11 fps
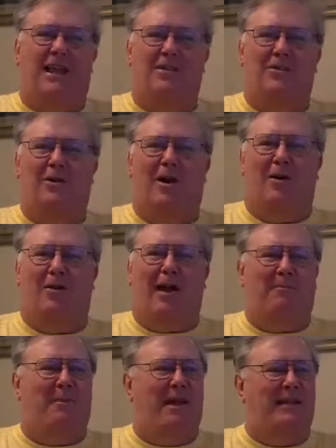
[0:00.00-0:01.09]
during all that
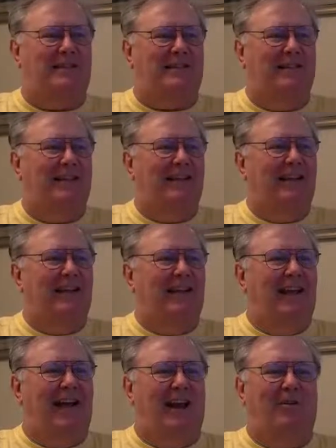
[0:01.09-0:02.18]
mess?
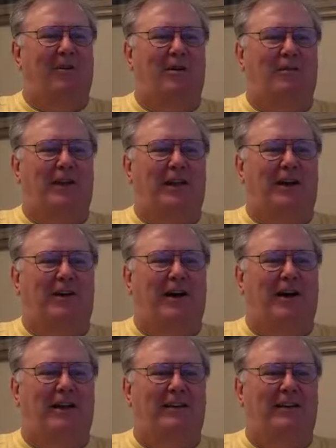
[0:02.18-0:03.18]
I don't know if it did or not.